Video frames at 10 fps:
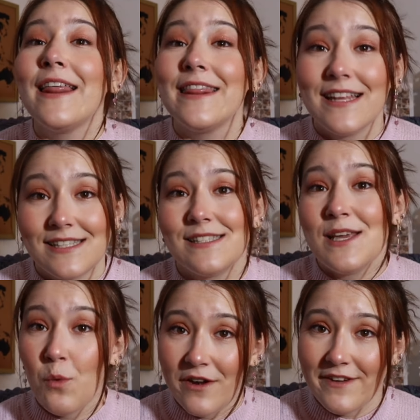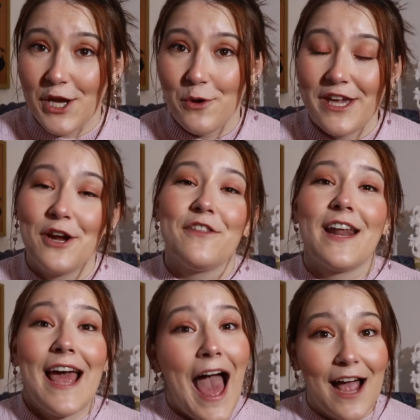this is the one video a year
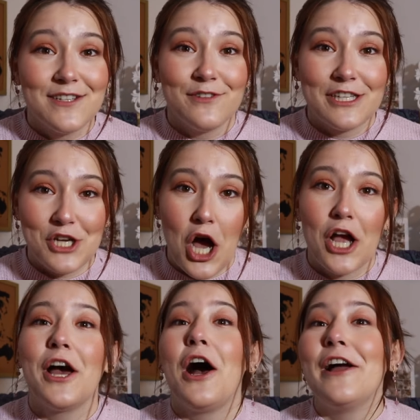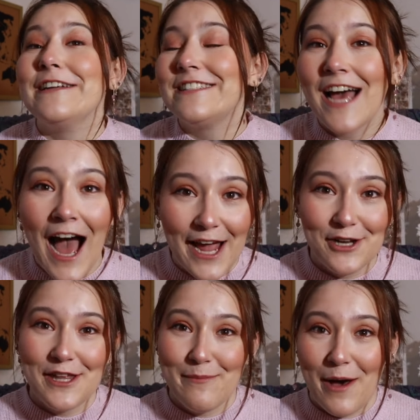that I actively talk
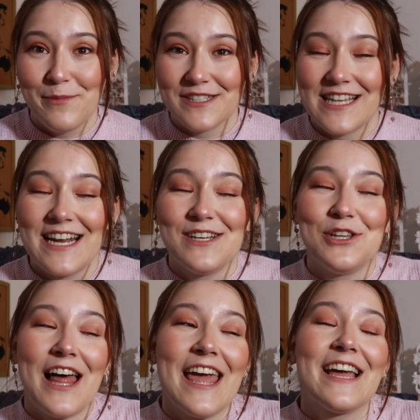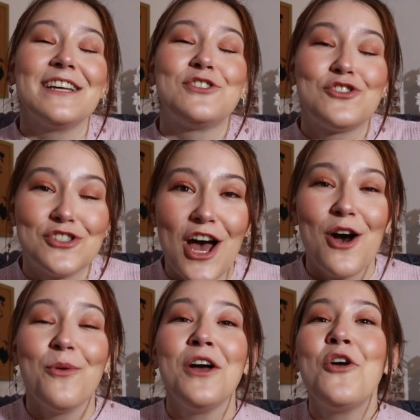entirely about books that I don't like.
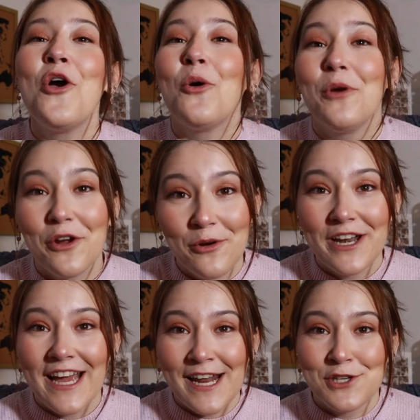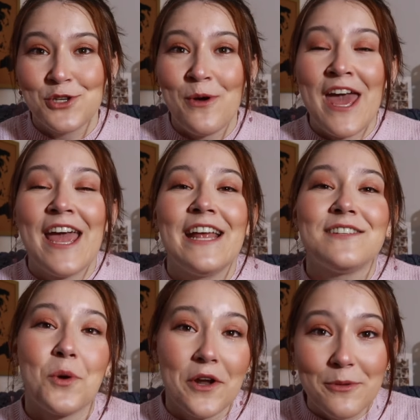So we are going to get into it.
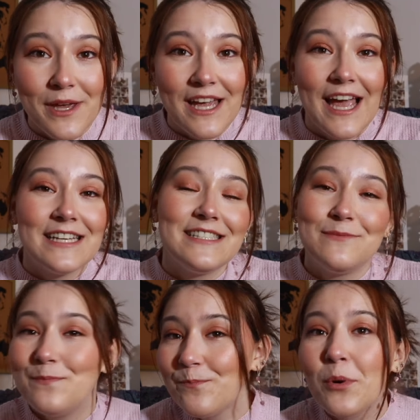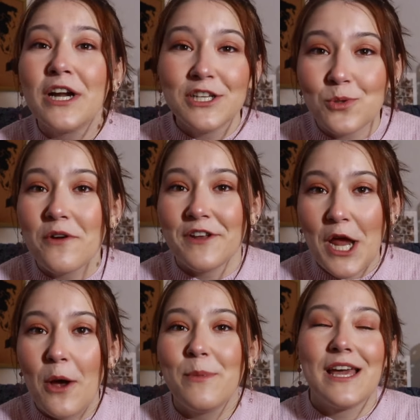It's going to be a pretty short
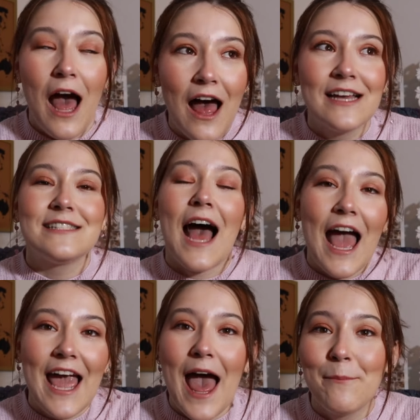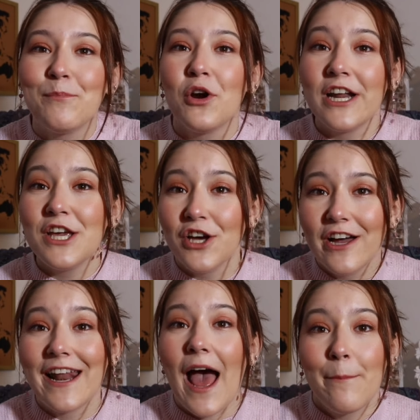video because I am pretty
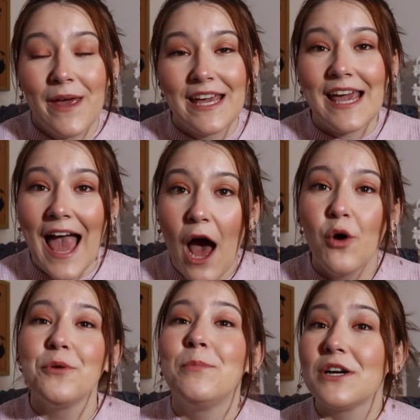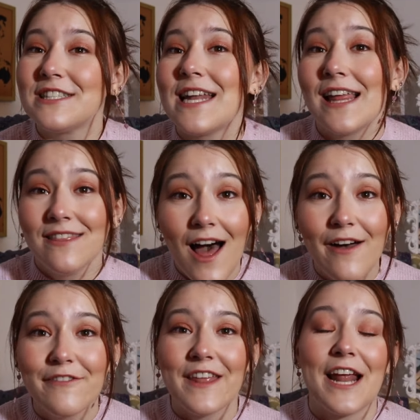good at picking out books that I
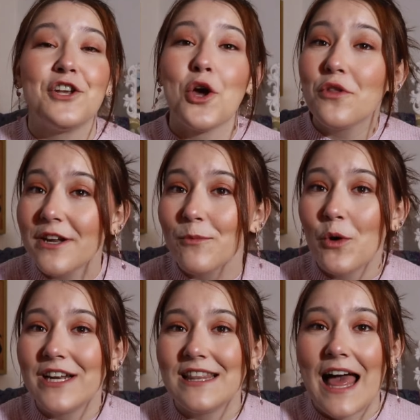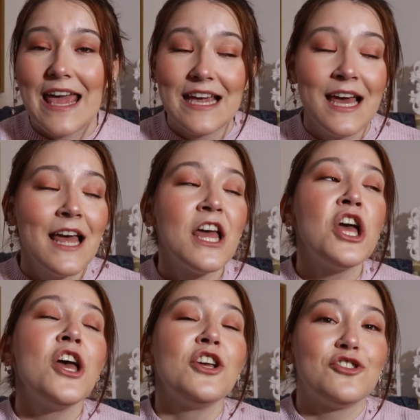love, that I know that I'm going to like.
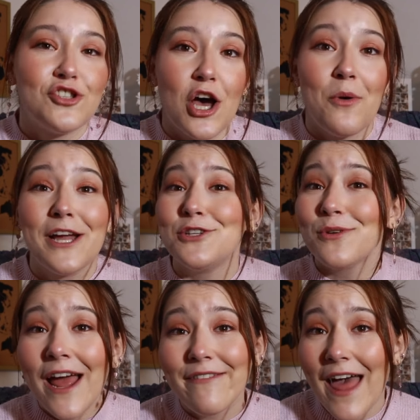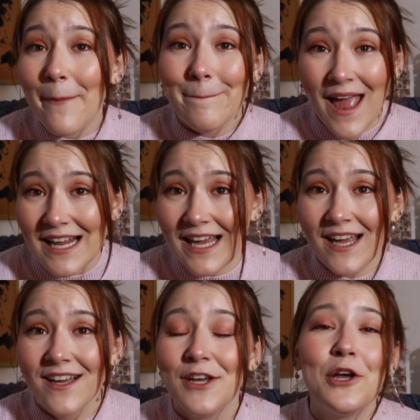So I don't have that
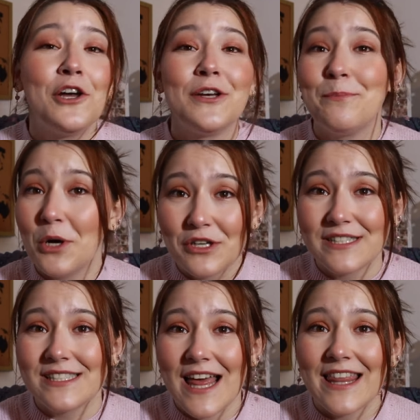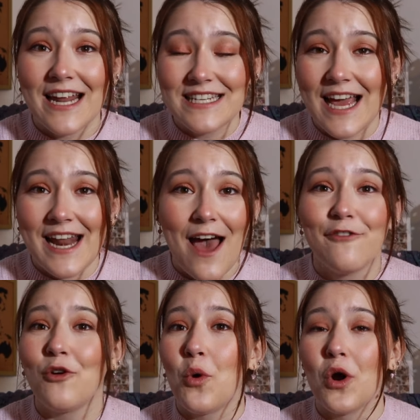many books that I D N
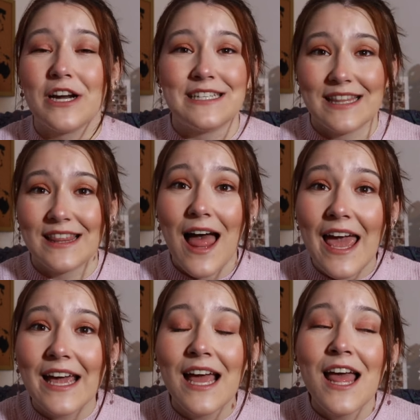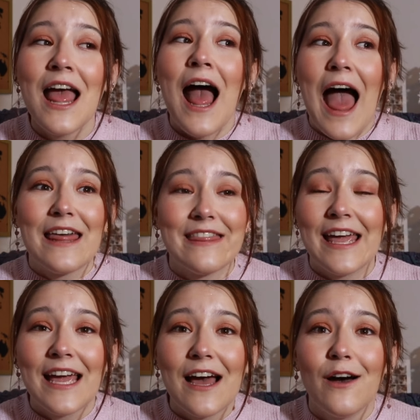F or didn't like. I
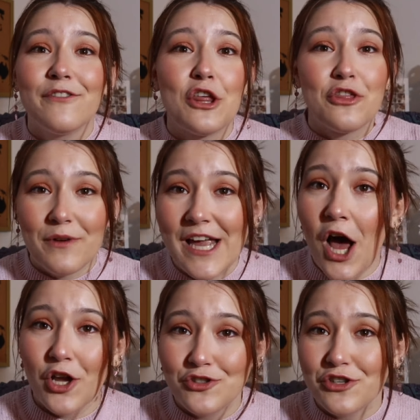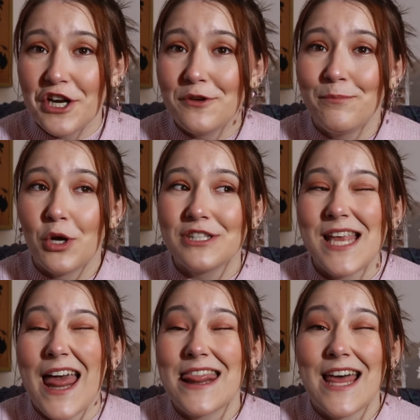think of the three hundred books
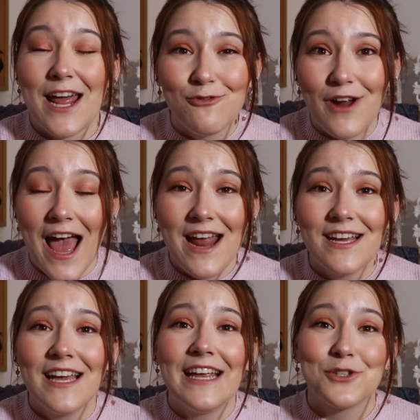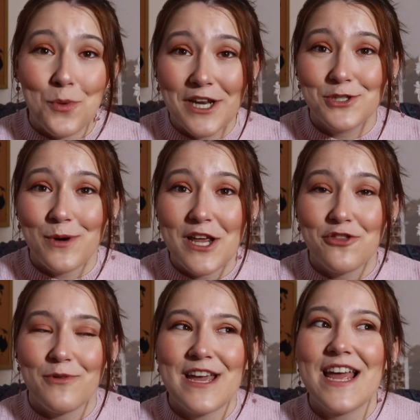that I read in twenty
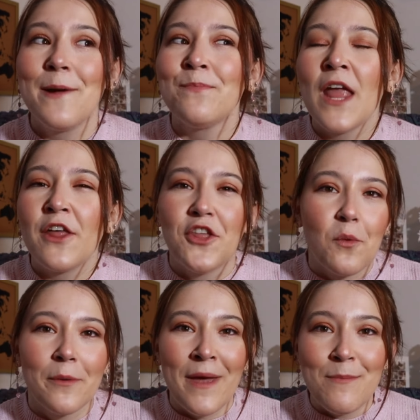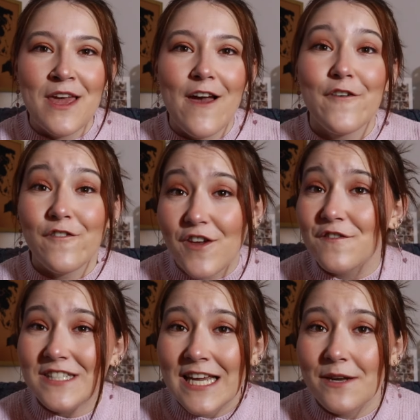twenty-three, there were maybe
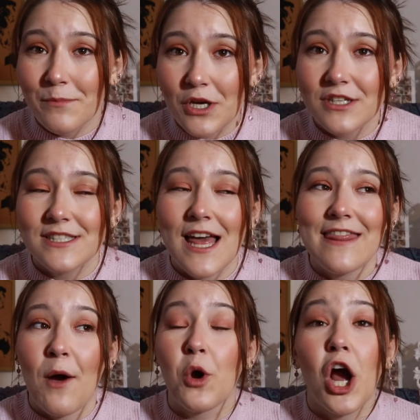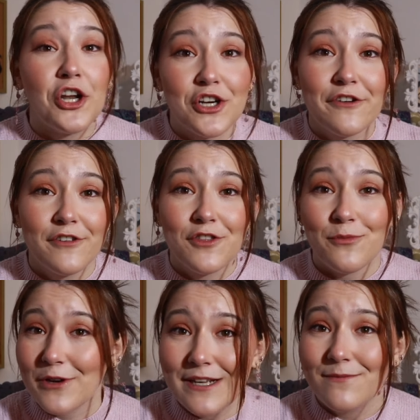fifteen books that were under
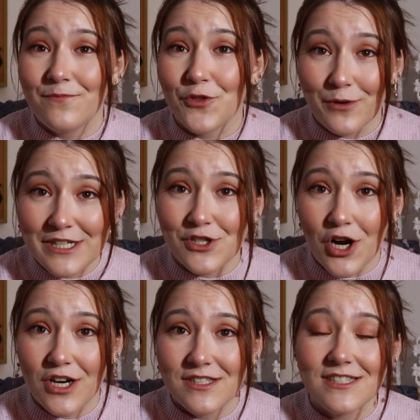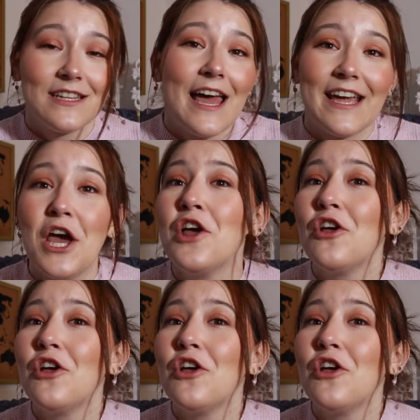three, three stars. Like,